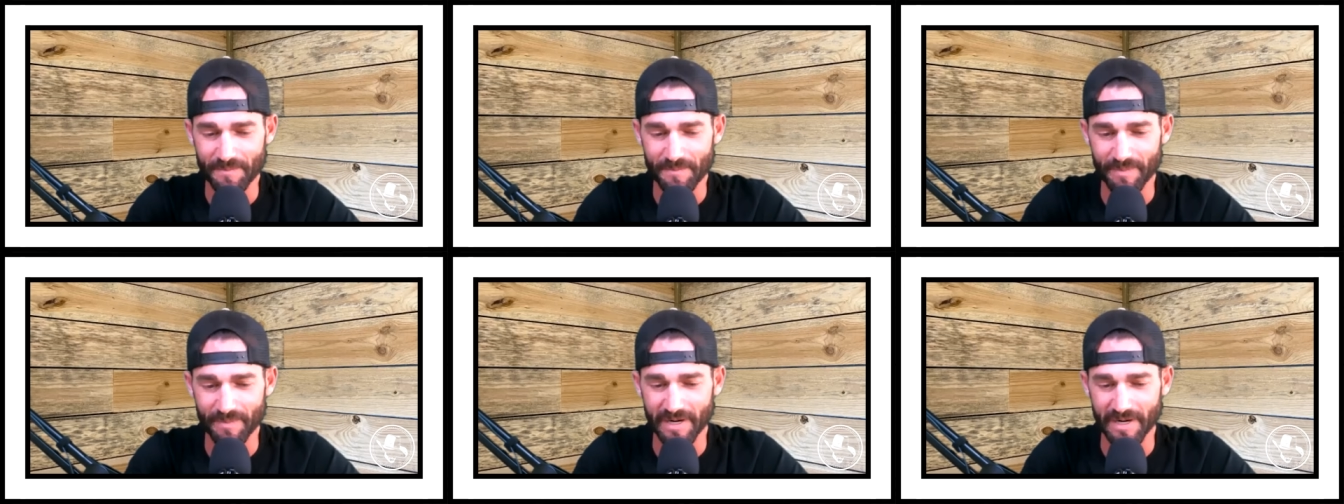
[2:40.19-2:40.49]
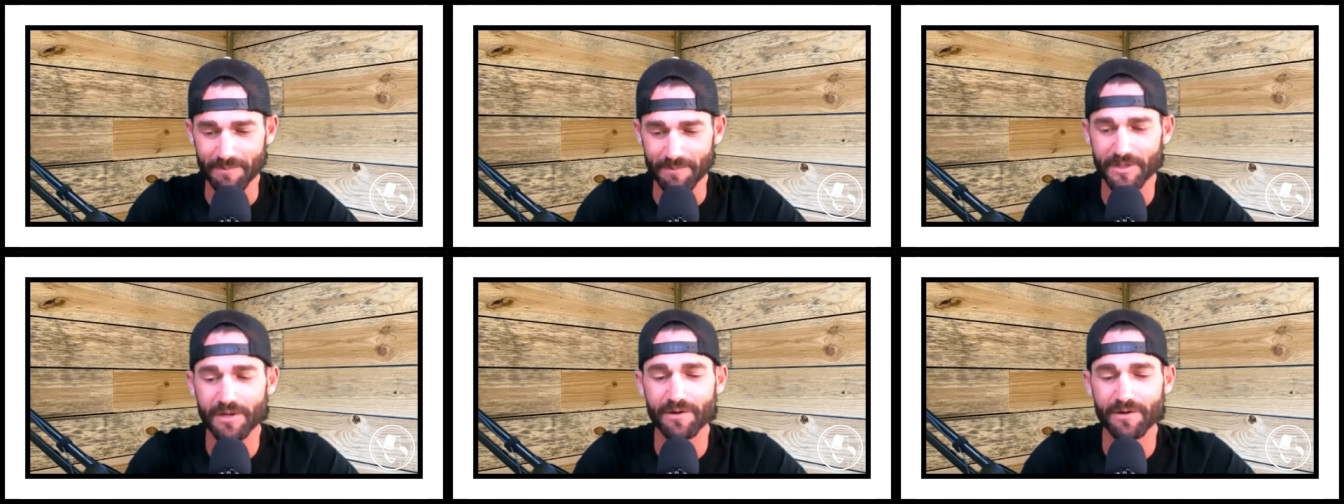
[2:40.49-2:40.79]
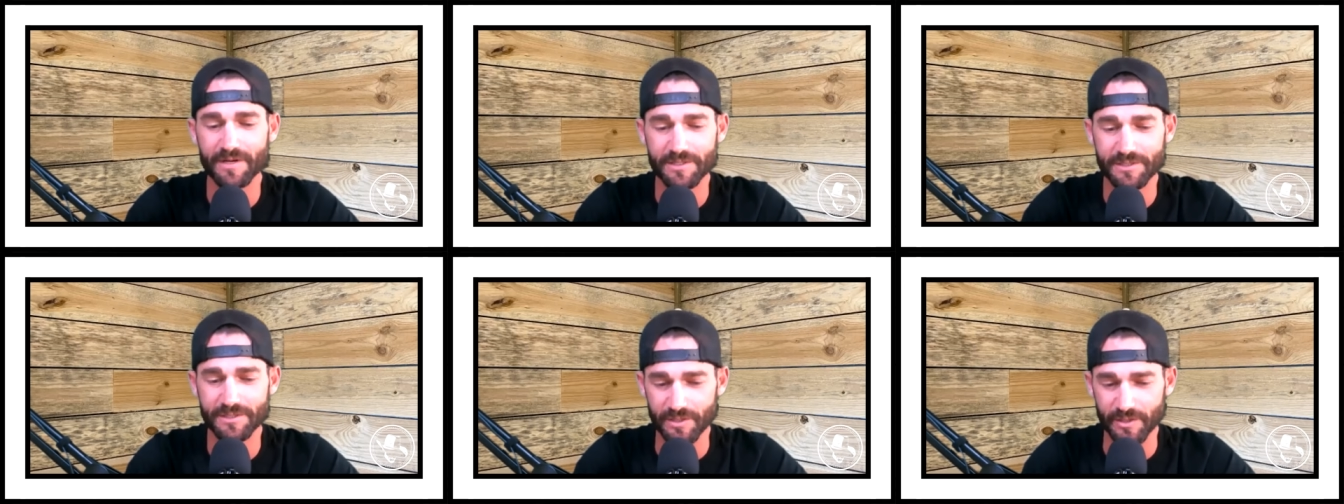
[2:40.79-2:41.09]
But I'm
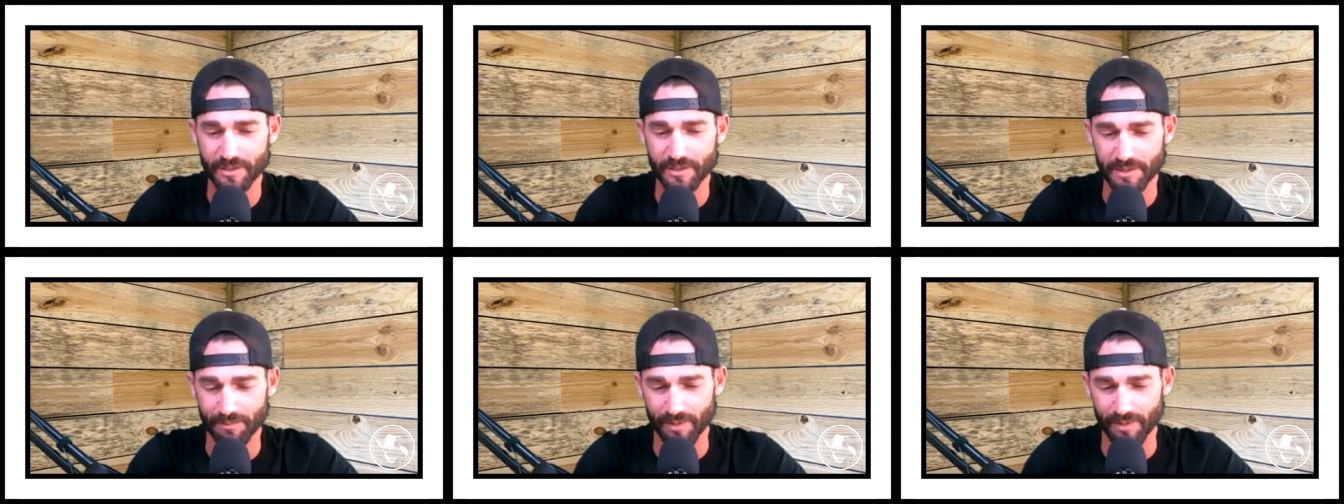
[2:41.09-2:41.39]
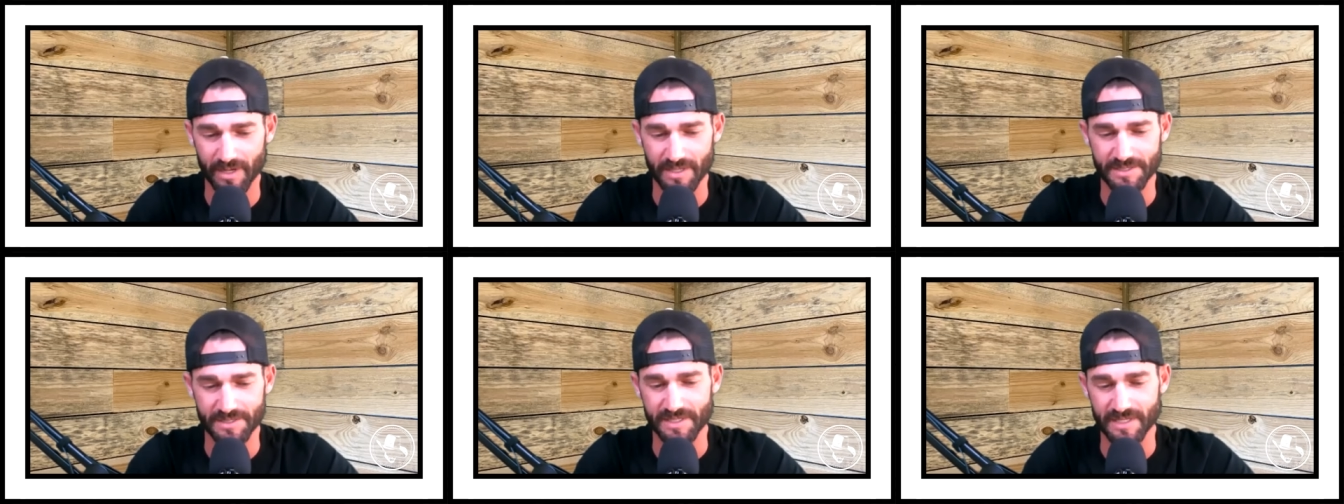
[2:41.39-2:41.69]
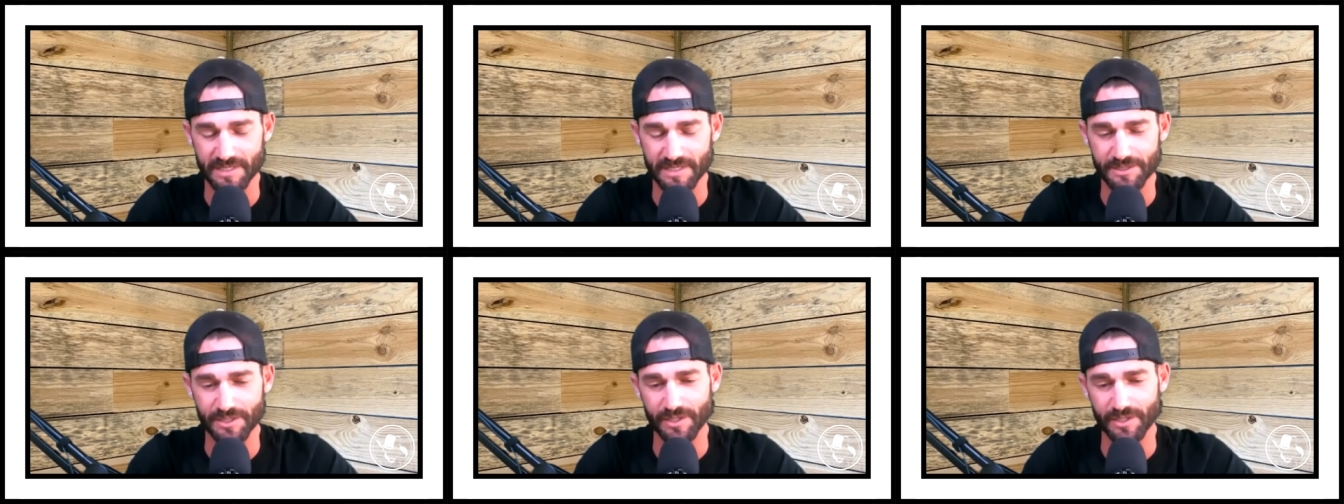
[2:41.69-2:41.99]
curious to know your
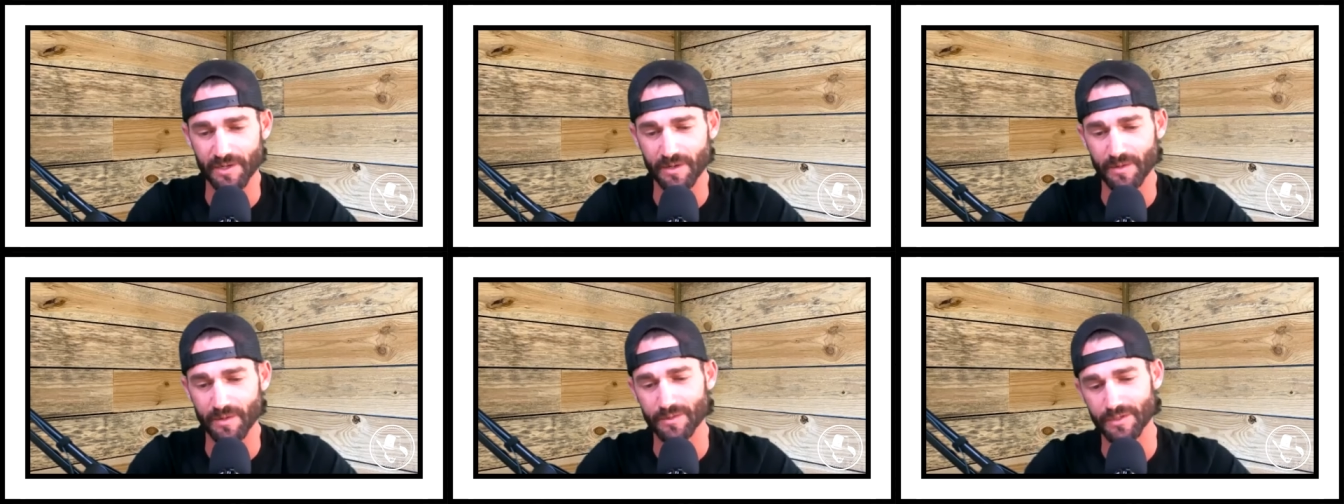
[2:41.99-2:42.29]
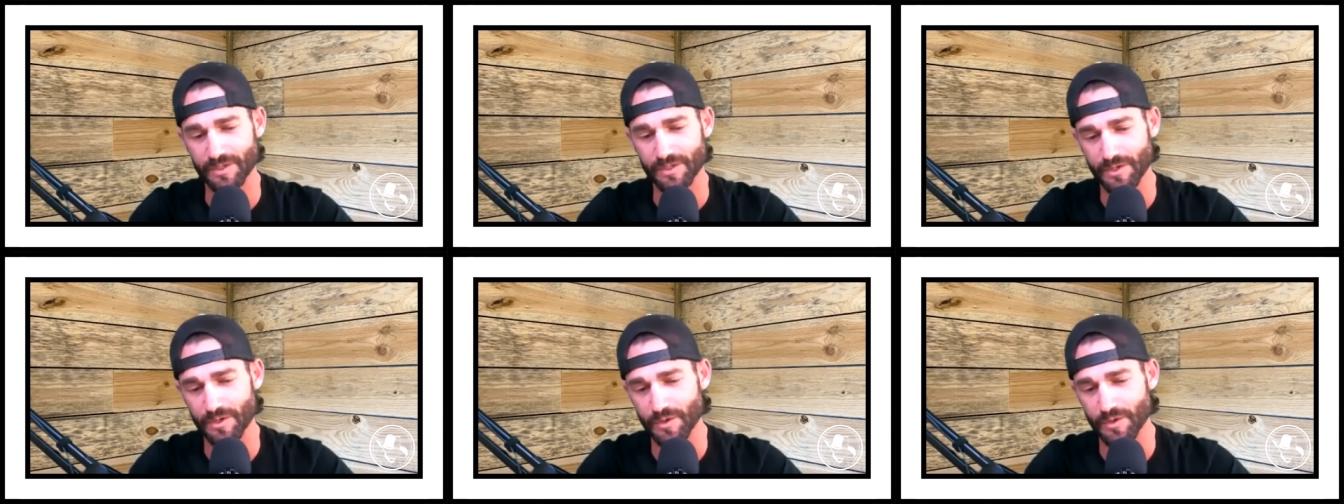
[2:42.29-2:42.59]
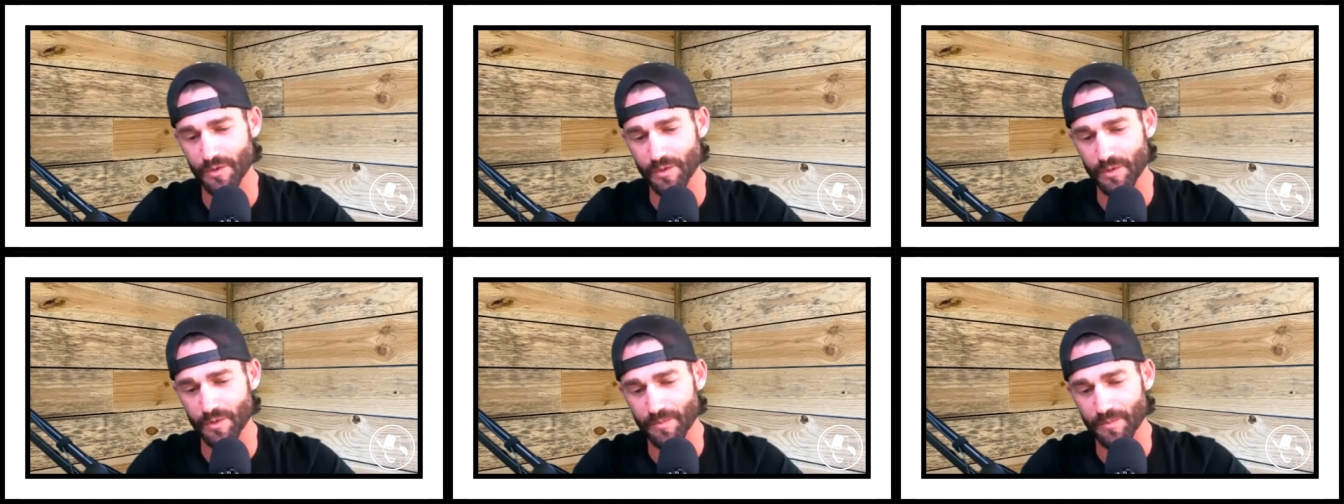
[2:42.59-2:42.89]
process. You know, do
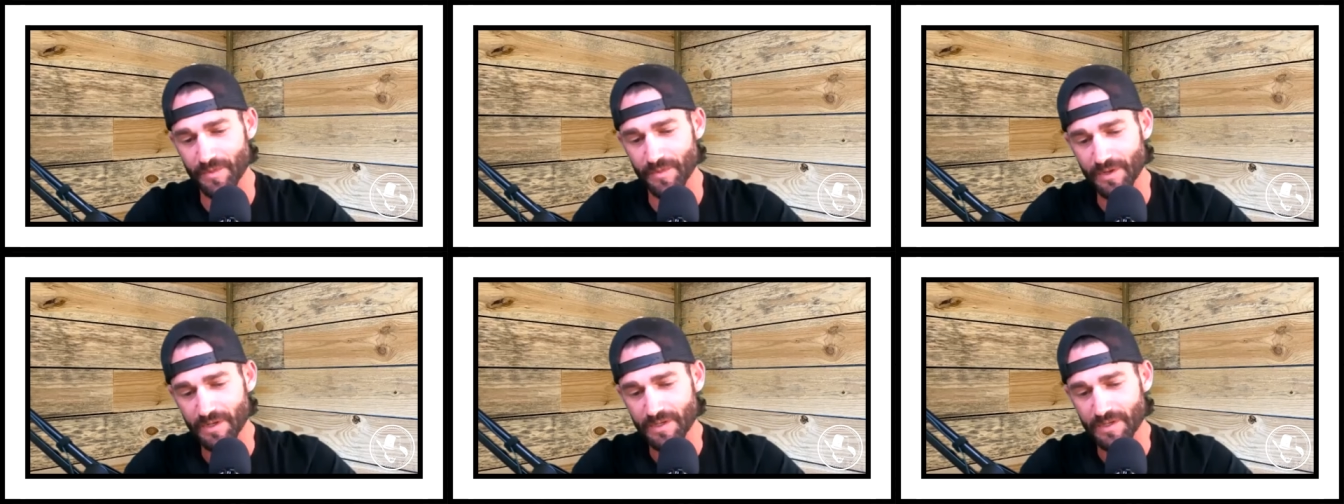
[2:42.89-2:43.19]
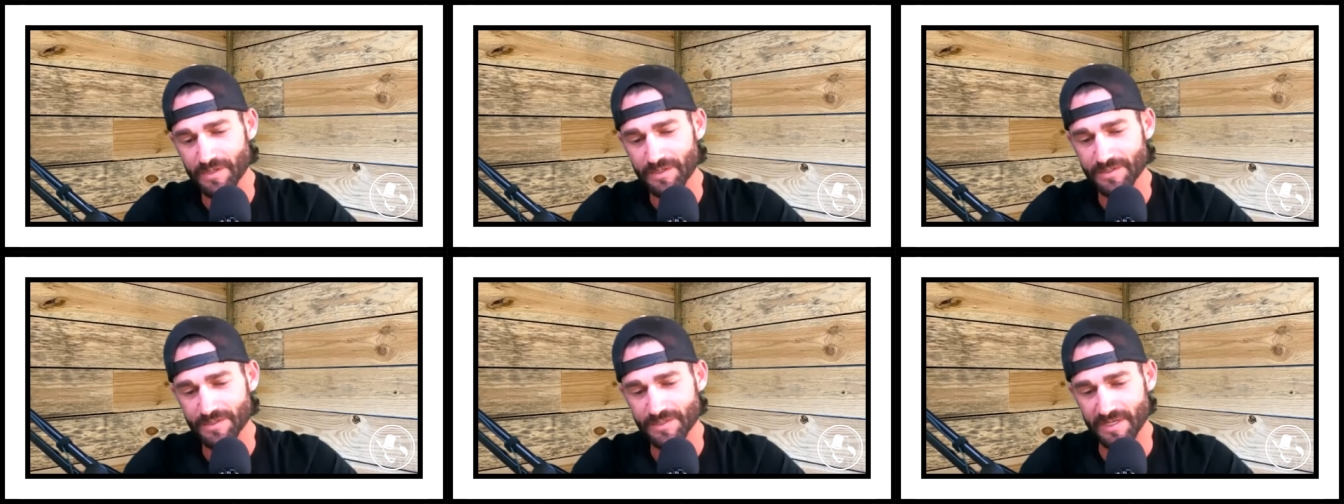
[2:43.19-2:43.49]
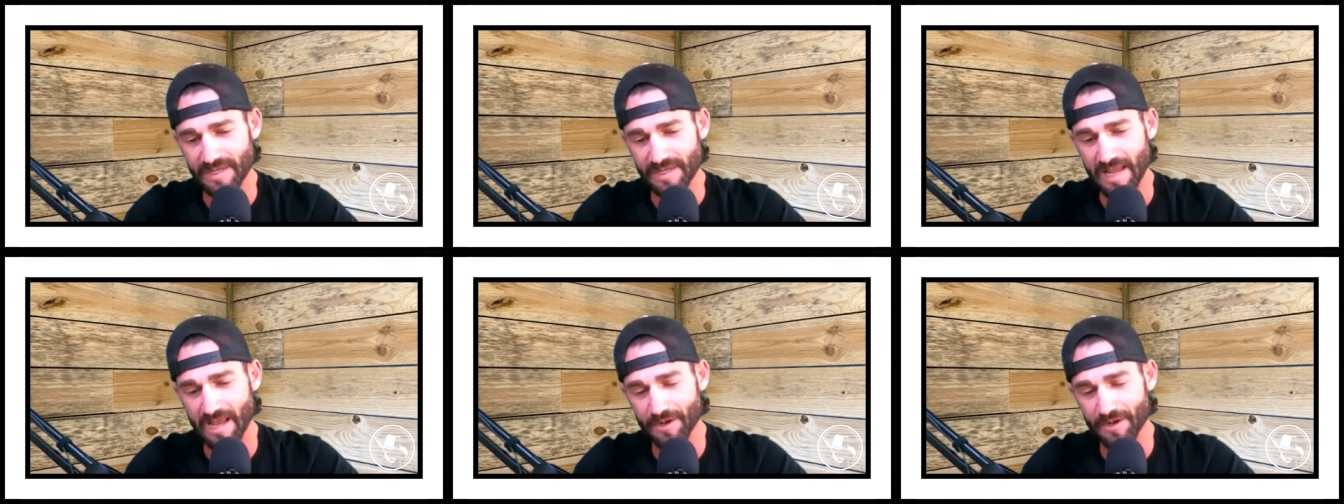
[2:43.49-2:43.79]
you
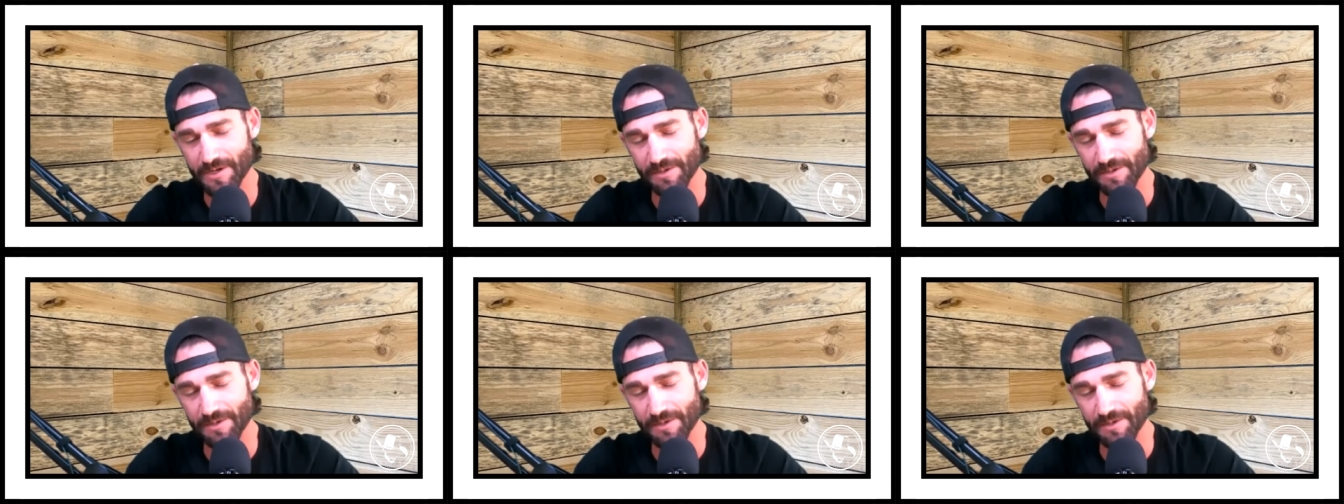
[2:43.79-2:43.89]
sit down?